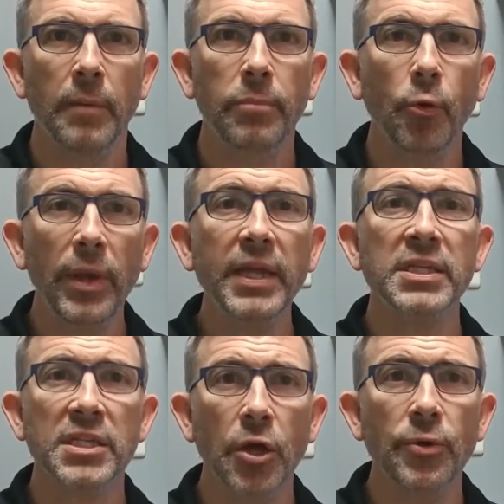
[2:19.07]
But we can
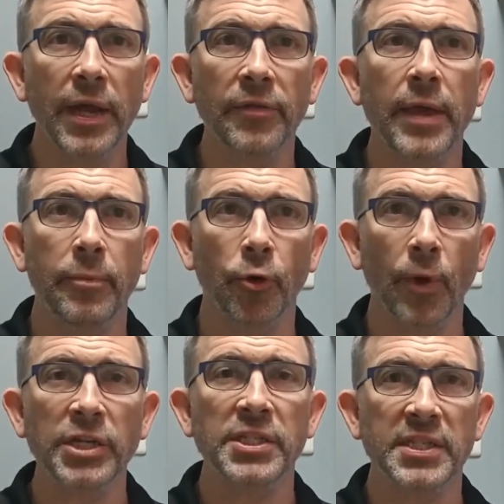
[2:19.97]
slow down that
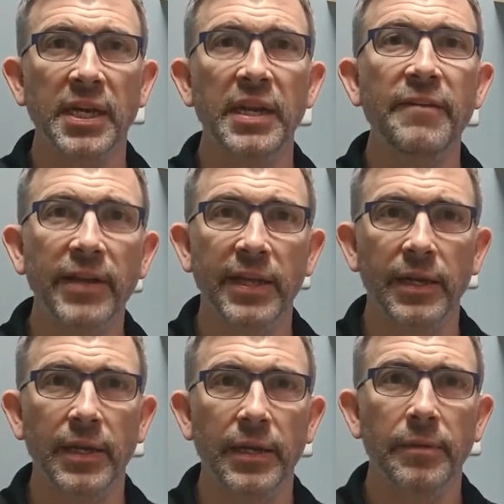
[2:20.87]
progression
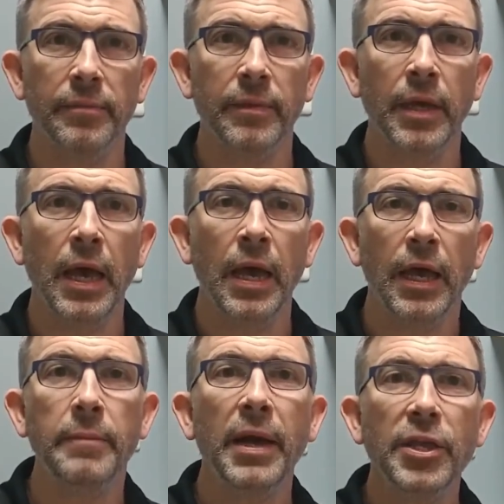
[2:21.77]
significantly.
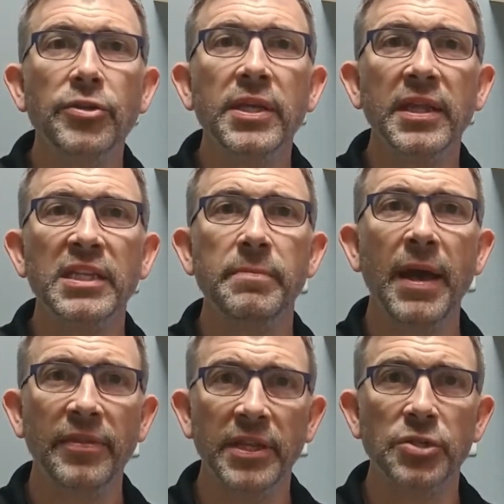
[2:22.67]
And by using these
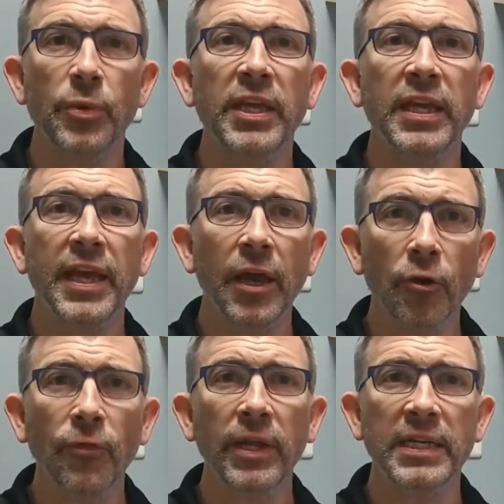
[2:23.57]
methods, we can
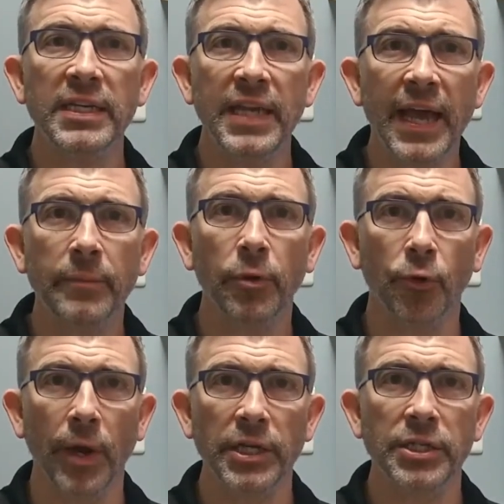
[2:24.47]
carefully detect
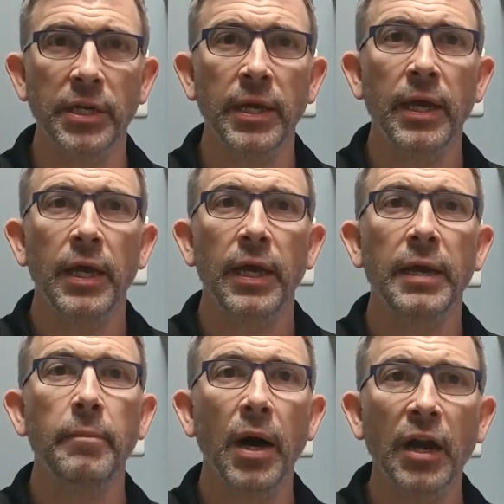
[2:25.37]
progression
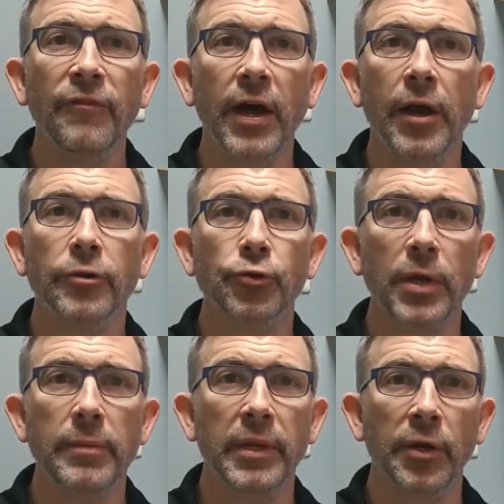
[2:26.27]
and modify our
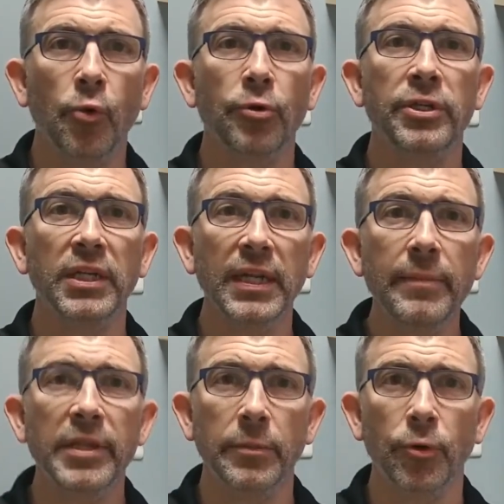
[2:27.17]
treatment in order to
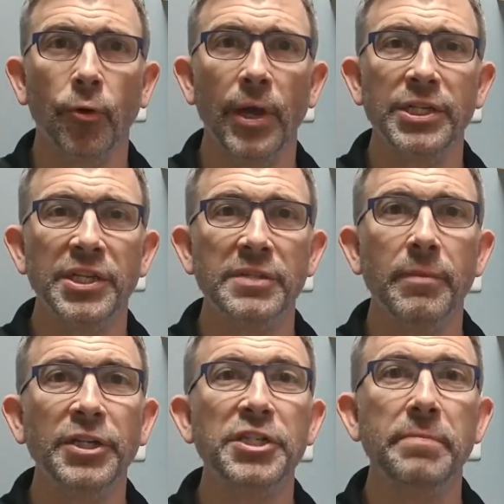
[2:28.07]
limit the progression as
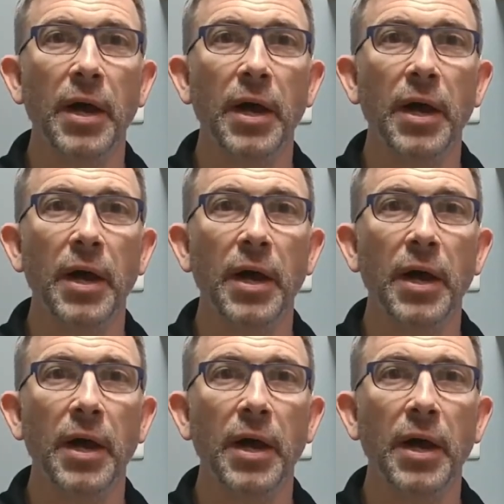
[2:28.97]
much as